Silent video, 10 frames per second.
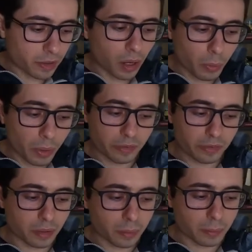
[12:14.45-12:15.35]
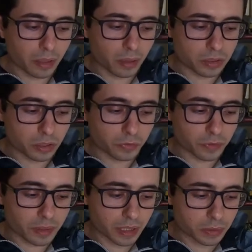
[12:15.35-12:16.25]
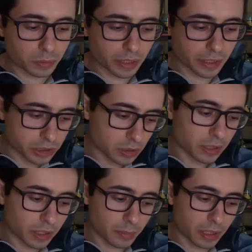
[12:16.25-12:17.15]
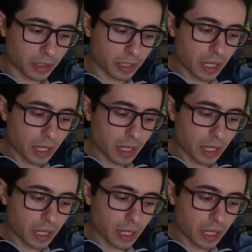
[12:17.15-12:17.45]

However, because of this relation, namely